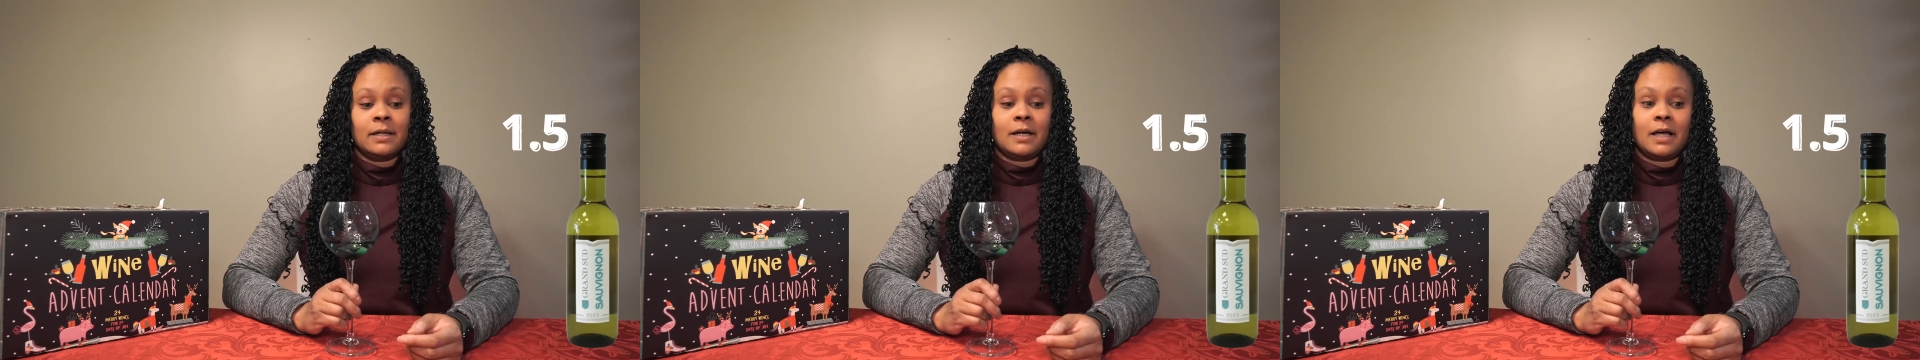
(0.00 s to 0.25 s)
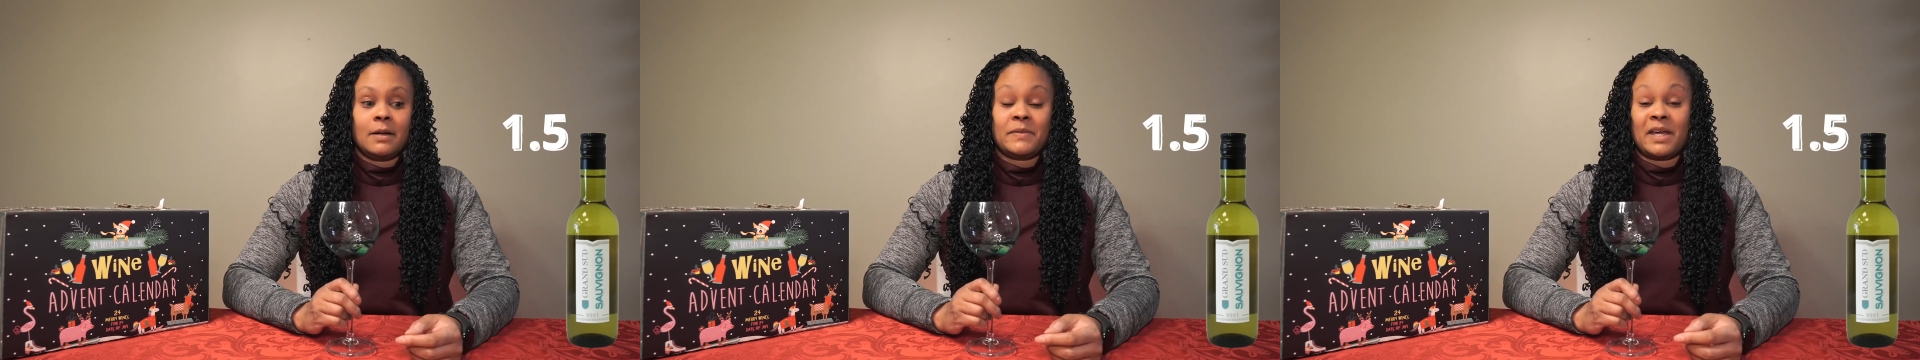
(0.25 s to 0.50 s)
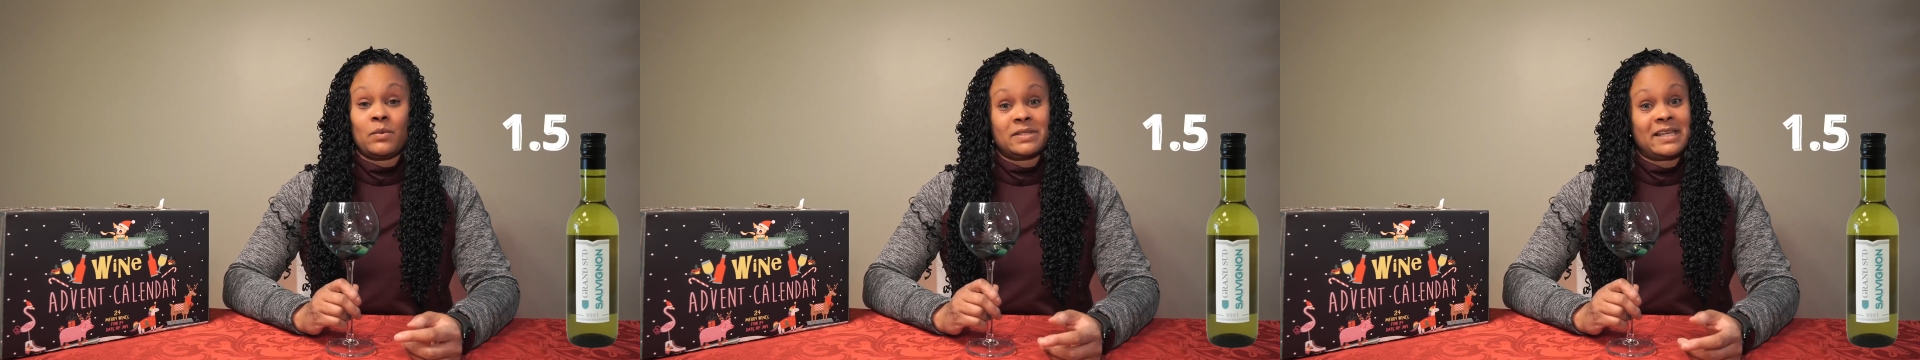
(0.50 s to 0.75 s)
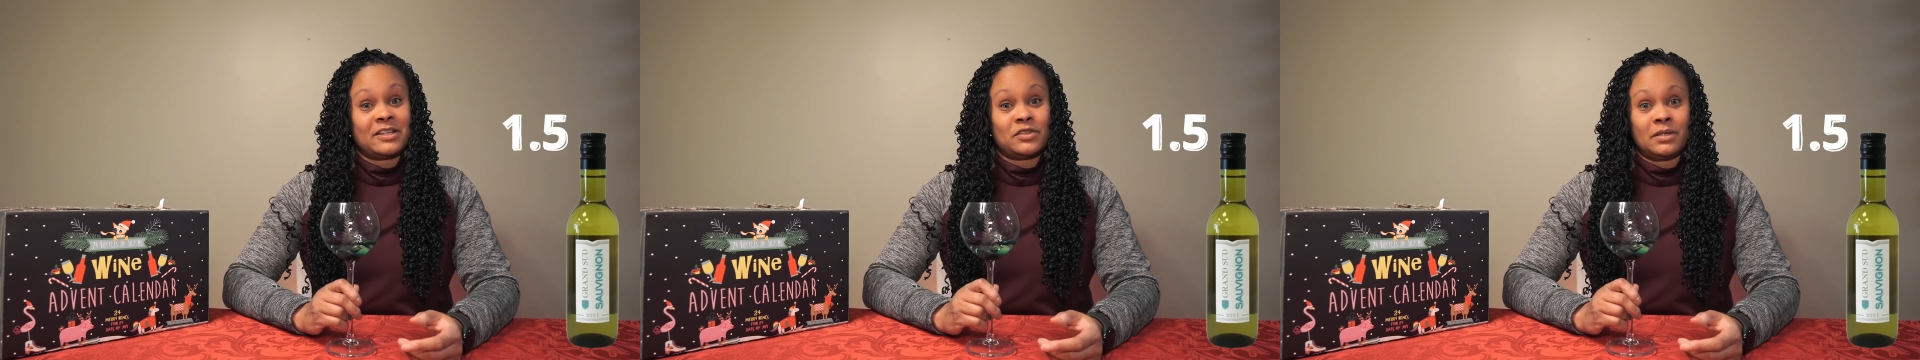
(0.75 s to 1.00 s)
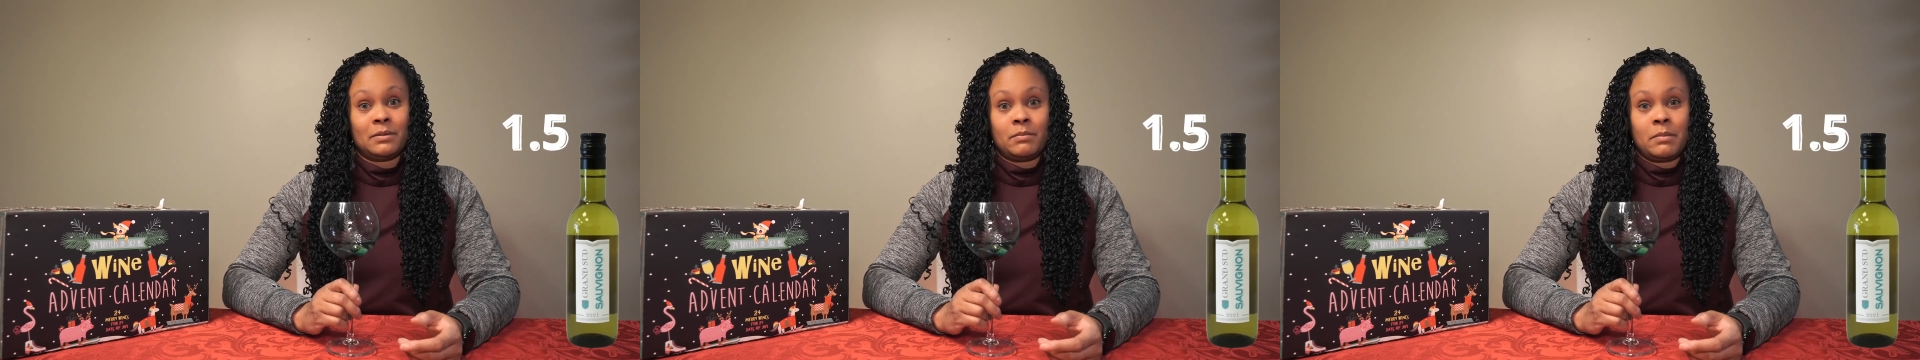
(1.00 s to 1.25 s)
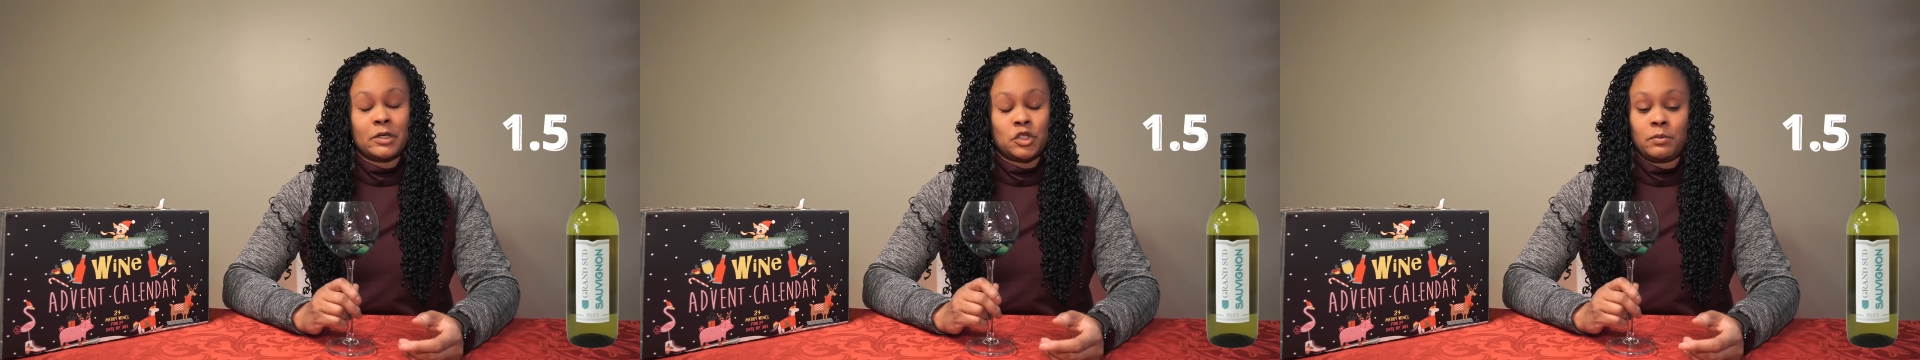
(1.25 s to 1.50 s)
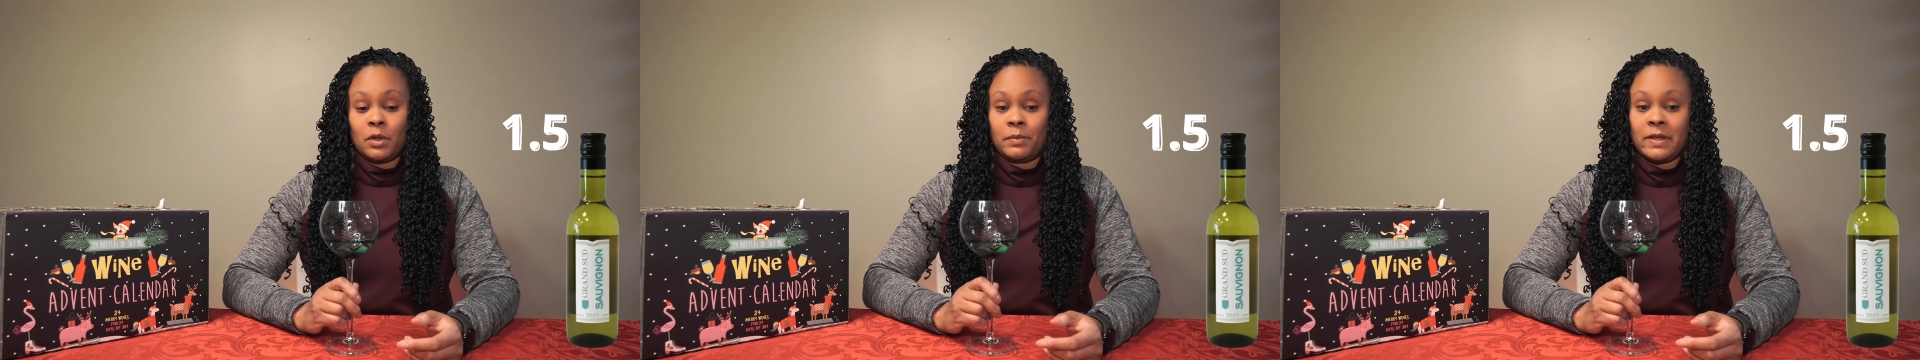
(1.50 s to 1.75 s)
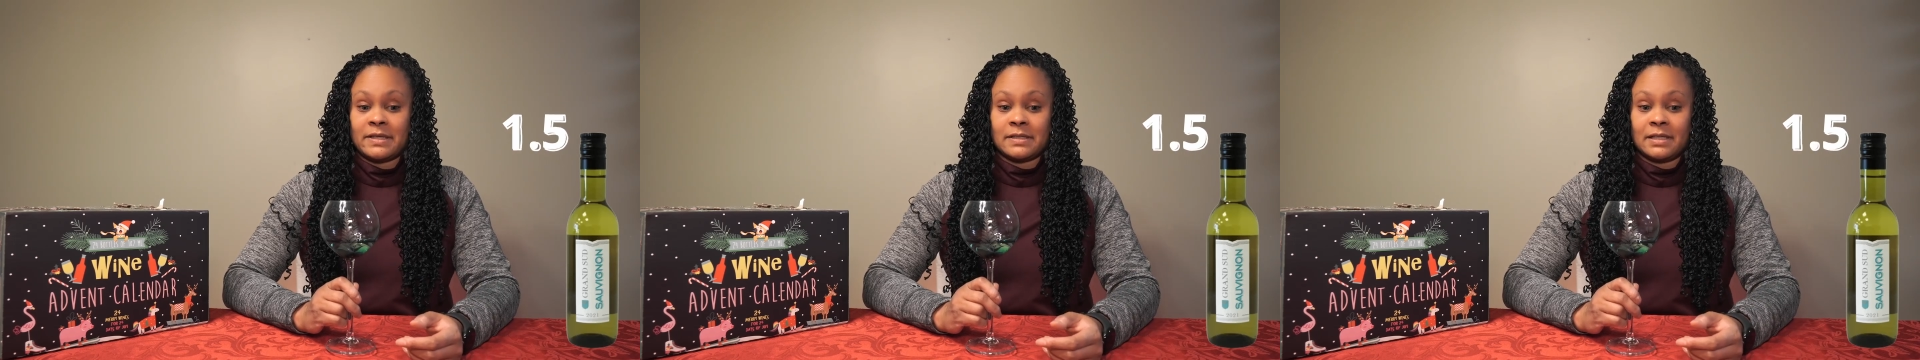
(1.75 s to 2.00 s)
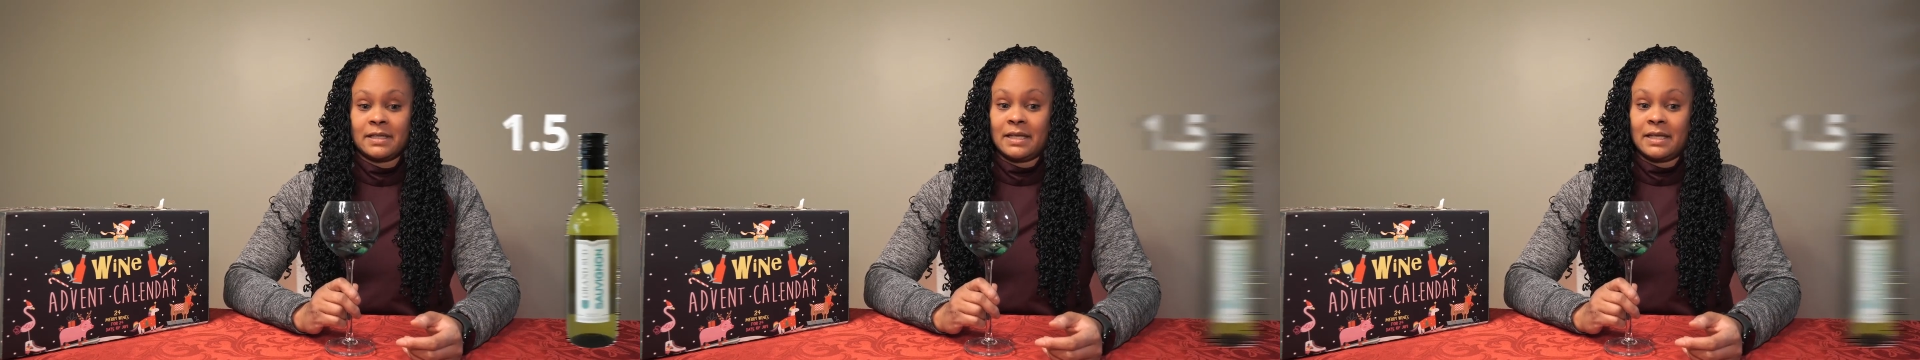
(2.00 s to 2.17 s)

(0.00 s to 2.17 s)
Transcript: Um, that was actually much more pleasant